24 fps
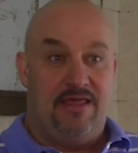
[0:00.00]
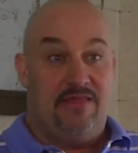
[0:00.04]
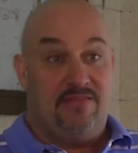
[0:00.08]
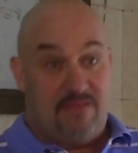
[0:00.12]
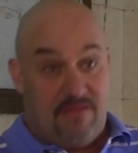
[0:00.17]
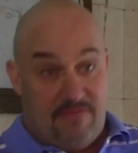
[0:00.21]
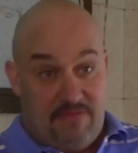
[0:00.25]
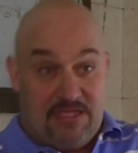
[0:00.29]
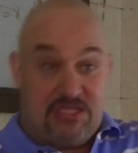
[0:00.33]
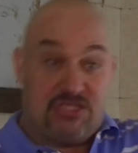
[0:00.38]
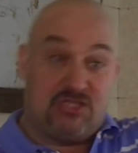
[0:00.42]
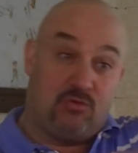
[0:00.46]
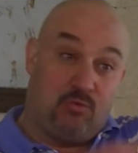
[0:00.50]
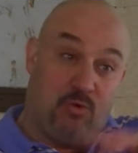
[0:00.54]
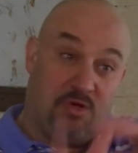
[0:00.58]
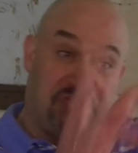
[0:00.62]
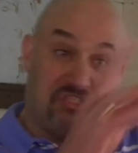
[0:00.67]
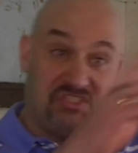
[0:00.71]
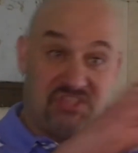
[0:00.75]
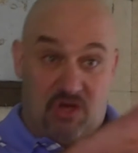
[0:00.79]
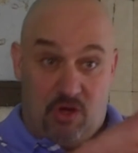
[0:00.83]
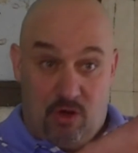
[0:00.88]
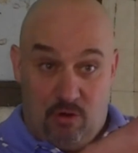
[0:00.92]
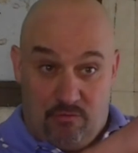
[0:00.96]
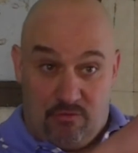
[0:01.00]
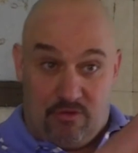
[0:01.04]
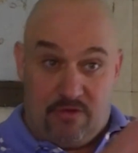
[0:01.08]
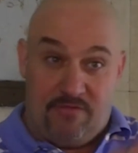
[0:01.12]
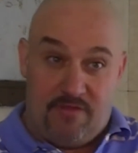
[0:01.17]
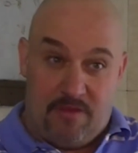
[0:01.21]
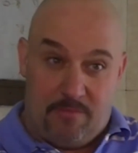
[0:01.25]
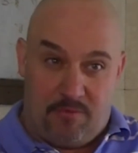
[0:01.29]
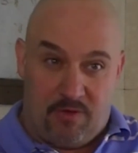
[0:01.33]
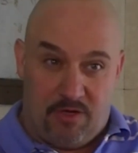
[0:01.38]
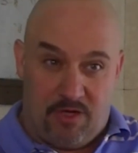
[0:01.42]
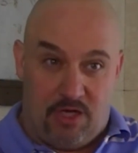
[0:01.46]
Then they switched over and
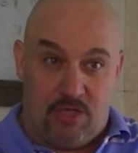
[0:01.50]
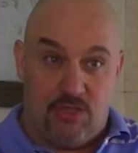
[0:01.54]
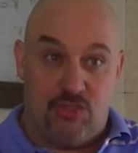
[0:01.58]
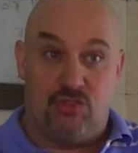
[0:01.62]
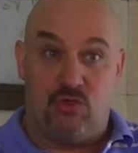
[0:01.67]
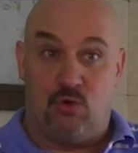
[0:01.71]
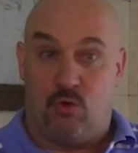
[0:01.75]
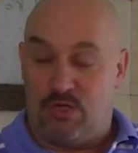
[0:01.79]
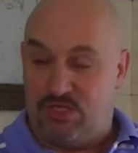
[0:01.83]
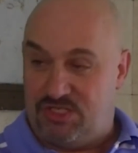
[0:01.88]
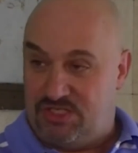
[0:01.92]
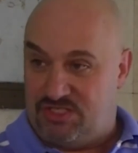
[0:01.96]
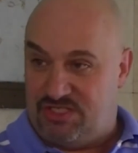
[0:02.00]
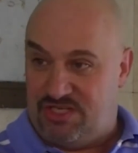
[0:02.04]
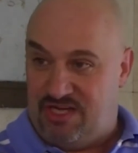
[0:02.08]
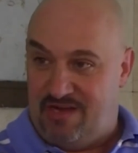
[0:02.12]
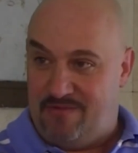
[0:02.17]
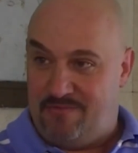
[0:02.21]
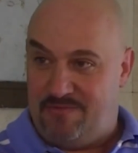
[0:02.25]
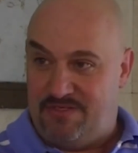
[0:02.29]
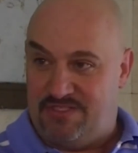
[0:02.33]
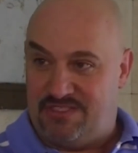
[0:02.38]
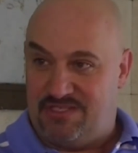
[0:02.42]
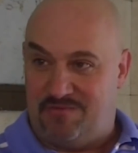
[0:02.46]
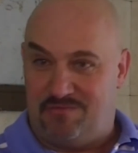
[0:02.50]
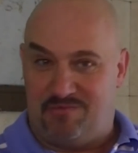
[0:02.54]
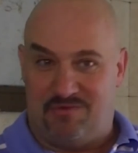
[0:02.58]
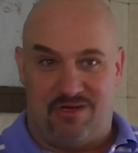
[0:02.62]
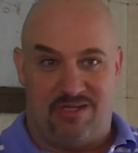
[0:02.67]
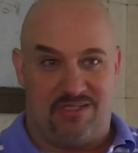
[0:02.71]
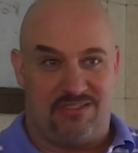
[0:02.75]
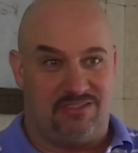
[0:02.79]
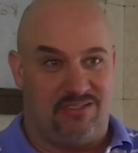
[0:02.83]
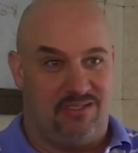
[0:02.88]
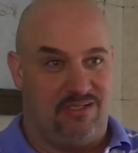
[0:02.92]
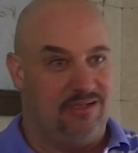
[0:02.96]
they put on Georgia Championship
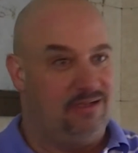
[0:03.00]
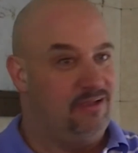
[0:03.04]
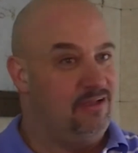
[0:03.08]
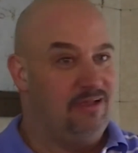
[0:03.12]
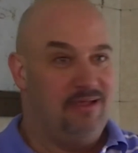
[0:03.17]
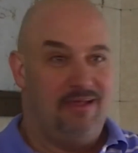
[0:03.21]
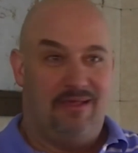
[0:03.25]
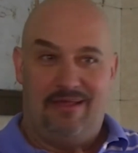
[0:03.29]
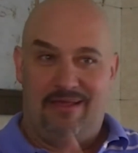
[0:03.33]
Wrestling,